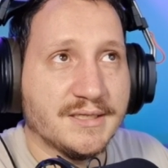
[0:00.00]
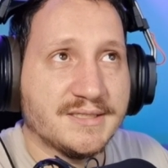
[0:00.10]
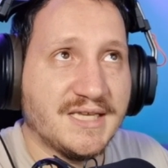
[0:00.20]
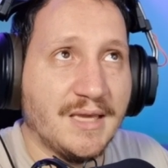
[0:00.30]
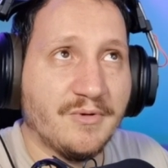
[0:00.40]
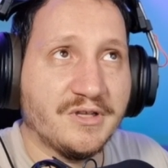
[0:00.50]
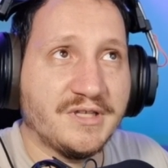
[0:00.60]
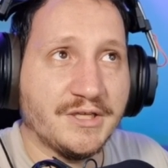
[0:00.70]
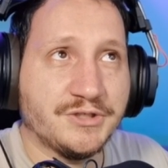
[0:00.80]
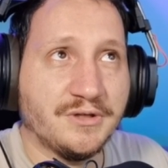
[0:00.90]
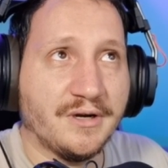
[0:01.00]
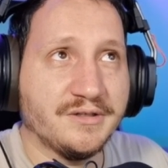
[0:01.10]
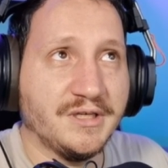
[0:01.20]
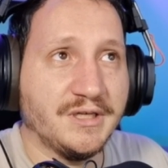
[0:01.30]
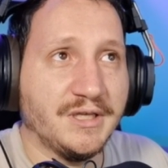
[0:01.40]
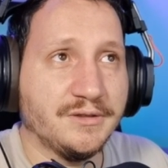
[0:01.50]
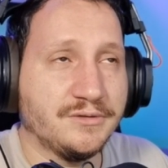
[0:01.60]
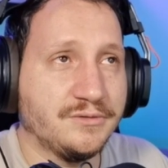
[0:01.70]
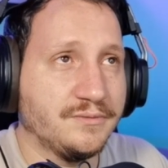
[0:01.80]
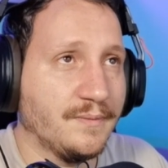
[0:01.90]
Same architecture, RDNA
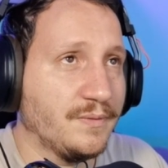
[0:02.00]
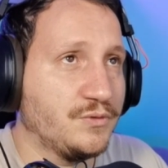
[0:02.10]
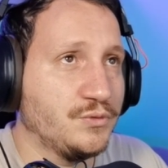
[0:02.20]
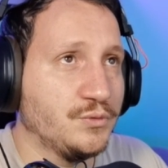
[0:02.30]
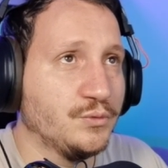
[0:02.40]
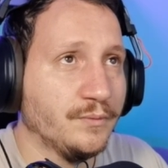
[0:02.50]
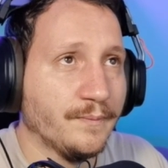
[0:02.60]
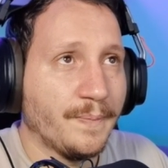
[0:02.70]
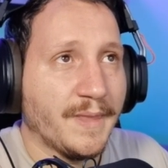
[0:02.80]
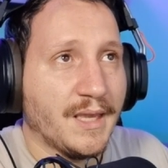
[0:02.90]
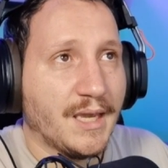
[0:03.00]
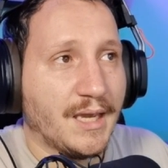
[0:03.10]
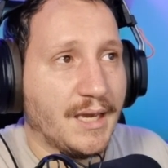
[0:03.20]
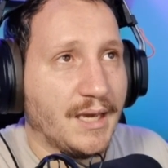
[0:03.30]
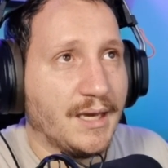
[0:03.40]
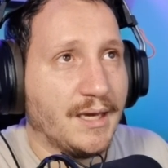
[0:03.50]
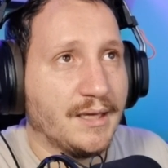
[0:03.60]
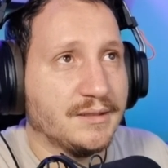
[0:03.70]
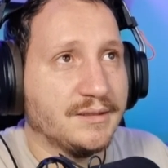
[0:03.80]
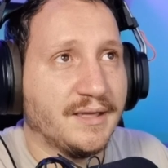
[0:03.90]
2.
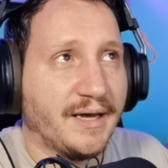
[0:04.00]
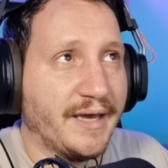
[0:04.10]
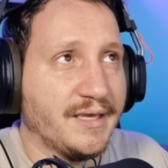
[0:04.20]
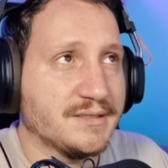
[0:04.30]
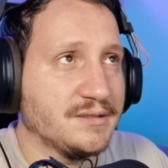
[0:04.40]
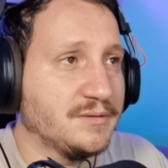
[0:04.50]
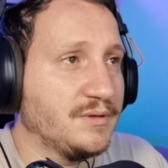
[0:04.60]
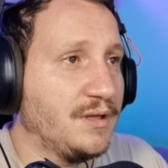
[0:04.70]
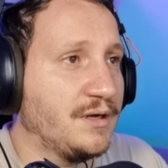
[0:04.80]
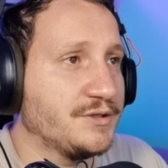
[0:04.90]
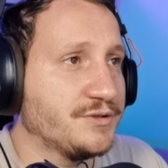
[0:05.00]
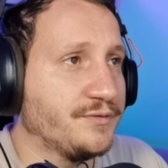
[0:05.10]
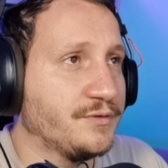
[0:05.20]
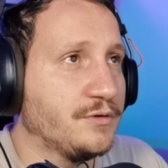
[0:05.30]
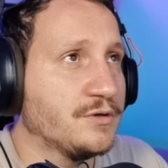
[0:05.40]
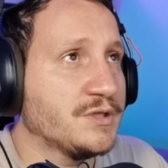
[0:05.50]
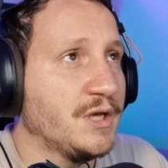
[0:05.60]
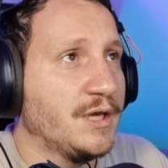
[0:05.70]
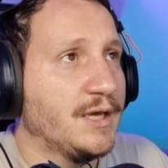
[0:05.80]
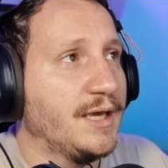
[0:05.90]
The die is a little bit larger, of course,
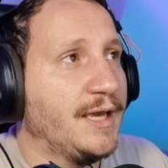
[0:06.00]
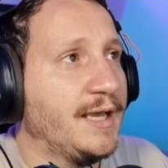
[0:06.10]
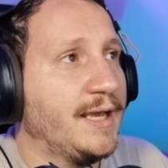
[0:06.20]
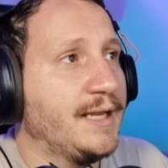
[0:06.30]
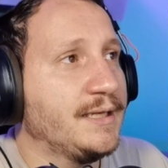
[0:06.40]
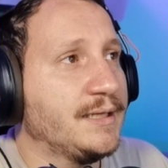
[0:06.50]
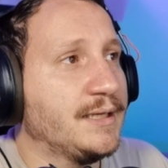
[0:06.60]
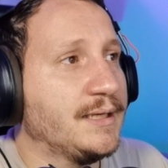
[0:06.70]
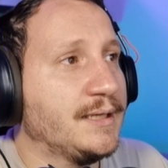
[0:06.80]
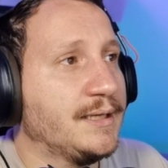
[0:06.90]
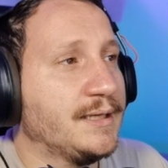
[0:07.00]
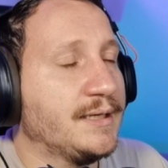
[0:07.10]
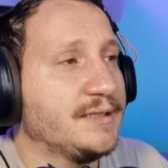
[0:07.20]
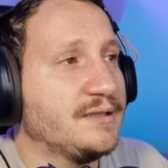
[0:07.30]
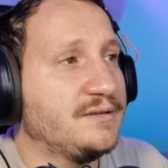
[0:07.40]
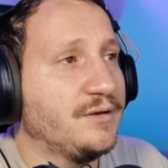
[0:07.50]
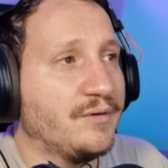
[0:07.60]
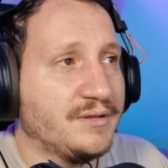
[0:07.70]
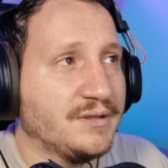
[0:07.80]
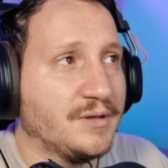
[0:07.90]
and the
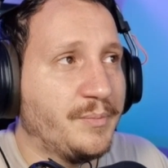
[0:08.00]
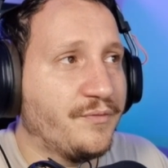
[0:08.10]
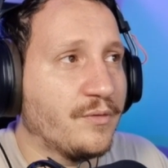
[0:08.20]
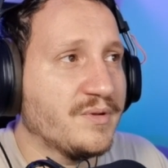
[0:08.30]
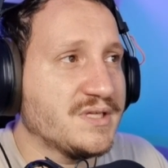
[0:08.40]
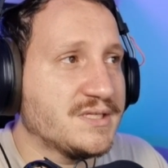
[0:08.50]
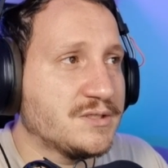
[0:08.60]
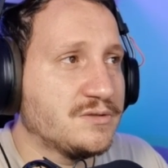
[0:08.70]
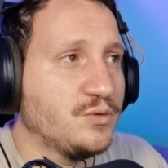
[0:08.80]
theoretical performance is